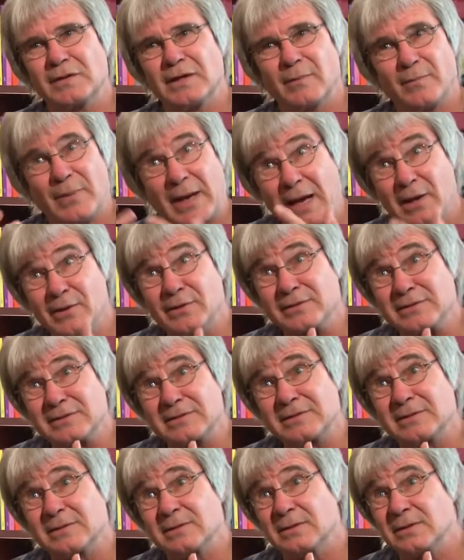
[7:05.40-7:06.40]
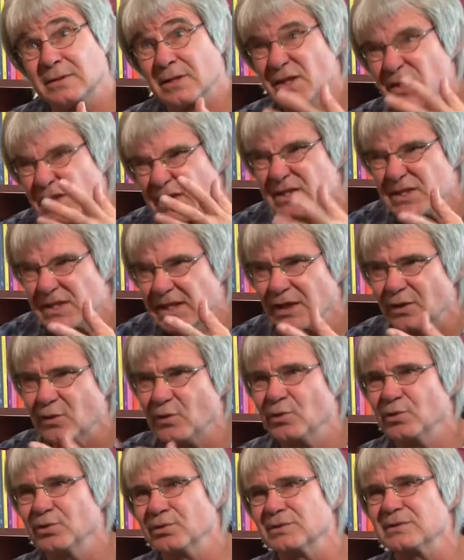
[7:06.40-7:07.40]
about this thing
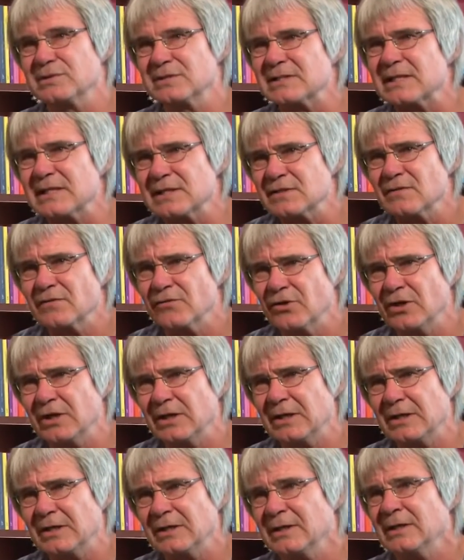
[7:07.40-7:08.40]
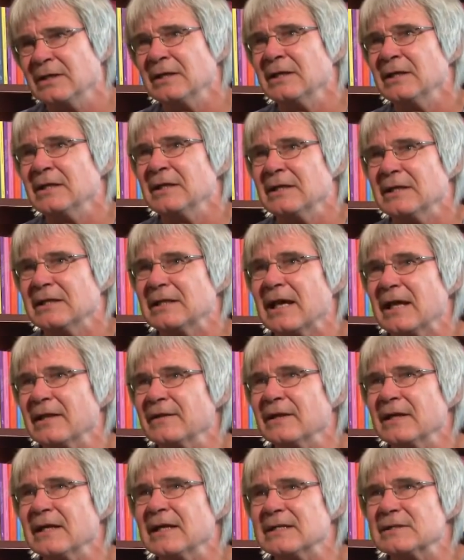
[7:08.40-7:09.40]
called schizophrenia, that
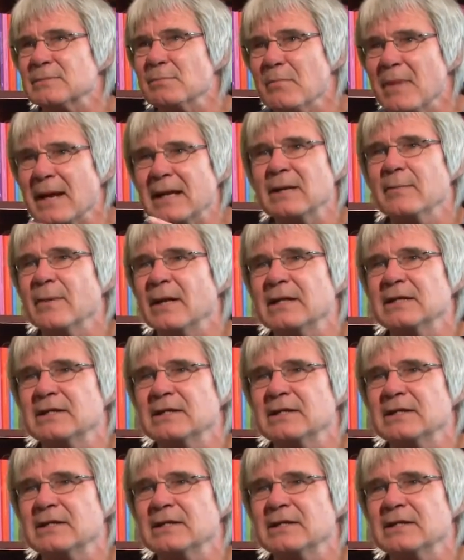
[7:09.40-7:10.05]
it's many, many